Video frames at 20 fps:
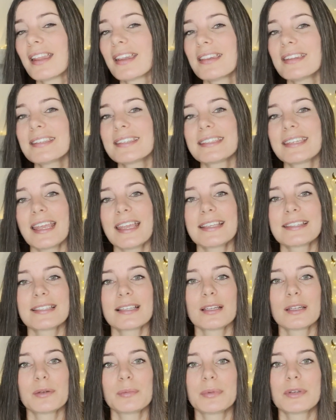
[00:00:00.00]
This takes a
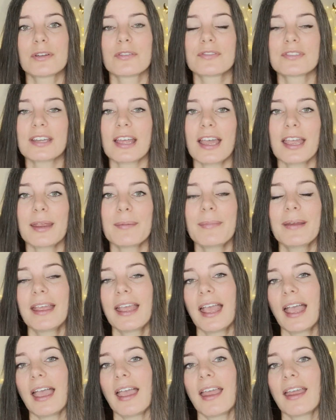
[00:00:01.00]
little bit of time,
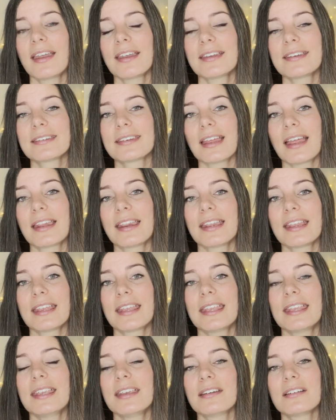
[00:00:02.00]
and I think
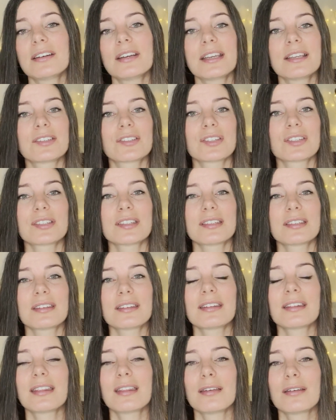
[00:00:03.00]
here it's just
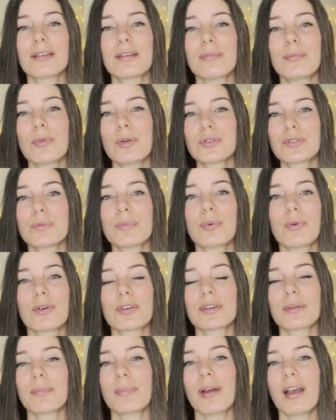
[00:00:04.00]
the most
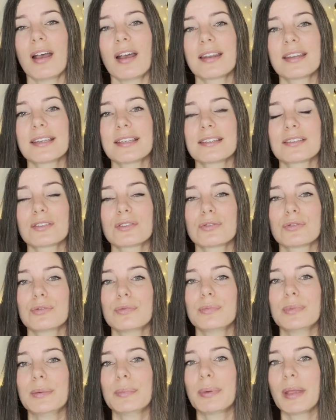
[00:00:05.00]
important part is to
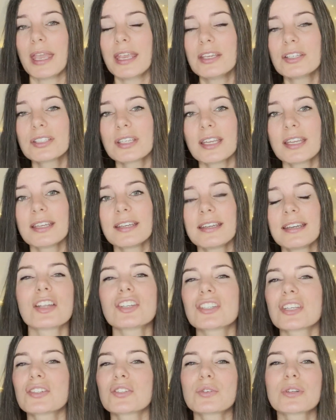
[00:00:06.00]
be patient and
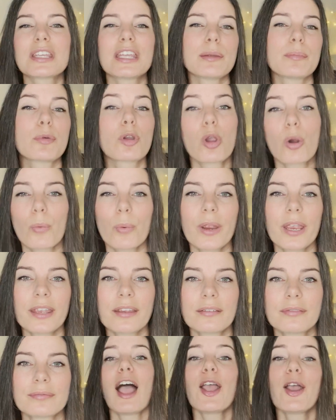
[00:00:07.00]
just to keep
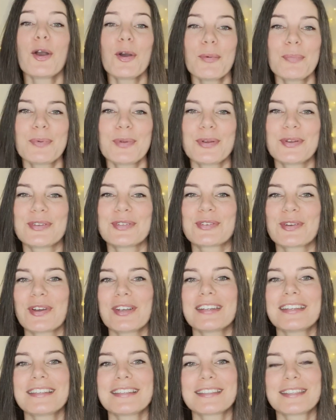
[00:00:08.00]
going. I hope you
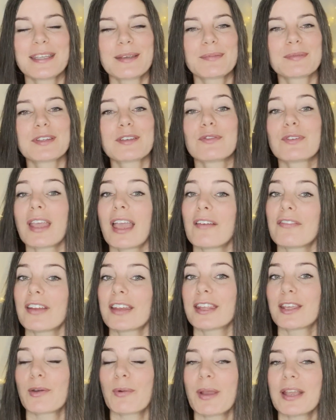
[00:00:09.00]
enjoyed these tips. If you have
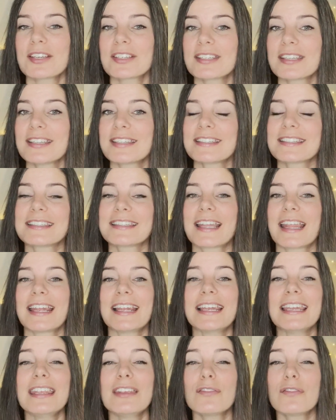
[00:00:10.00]
any questions,
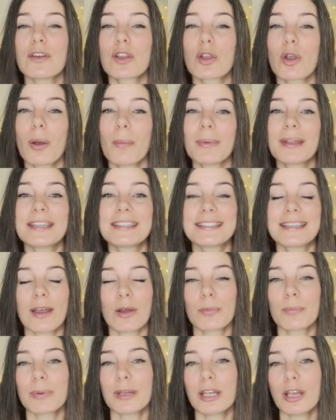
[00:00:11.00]
then leave a comment
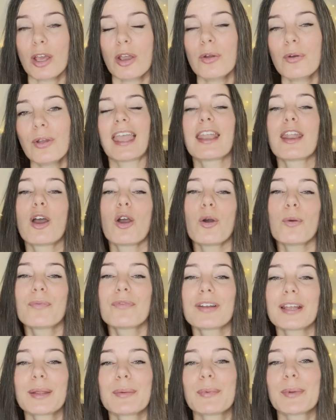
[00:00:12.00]
down below and I
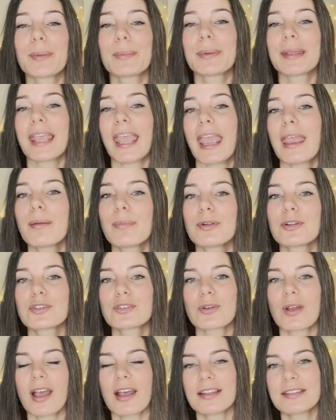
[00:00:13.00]
hopefully will be able
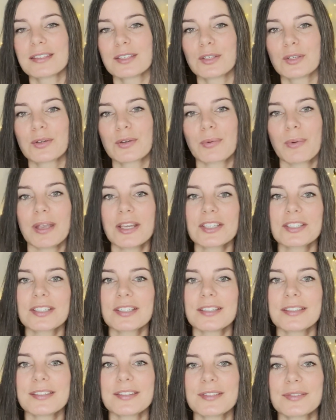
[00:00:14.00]
to answer your
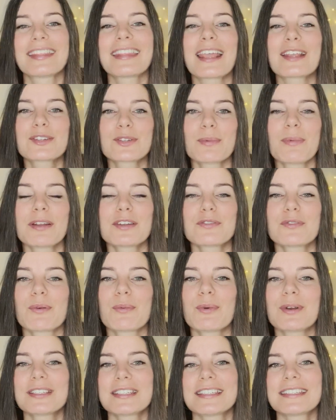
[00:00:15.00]
questions. Thanks so much for
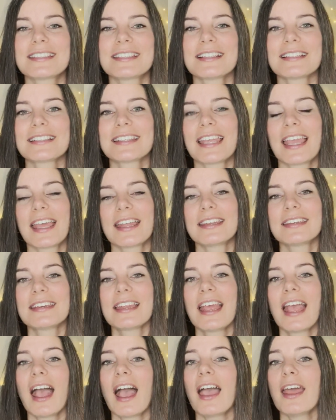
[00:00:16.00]
watching till the end,
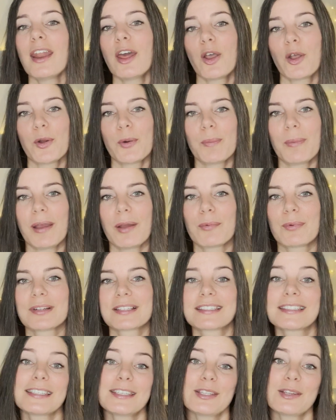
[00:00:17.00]
and I hope I will
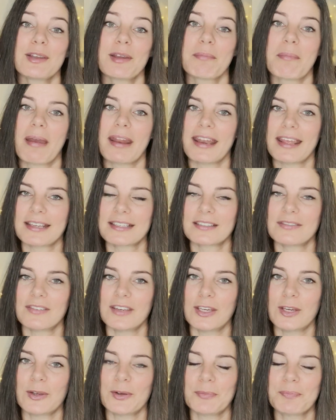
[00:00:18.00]
see you in my next
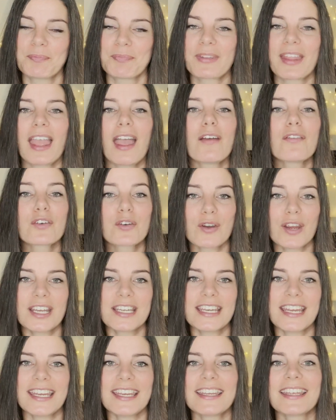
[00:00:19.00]
video. Have a great
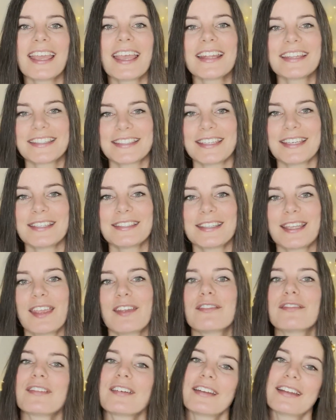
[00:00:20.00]
day and stay
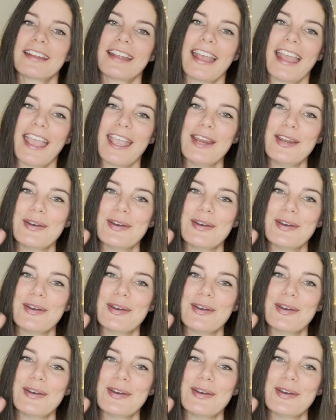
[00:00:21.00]
safe. Hej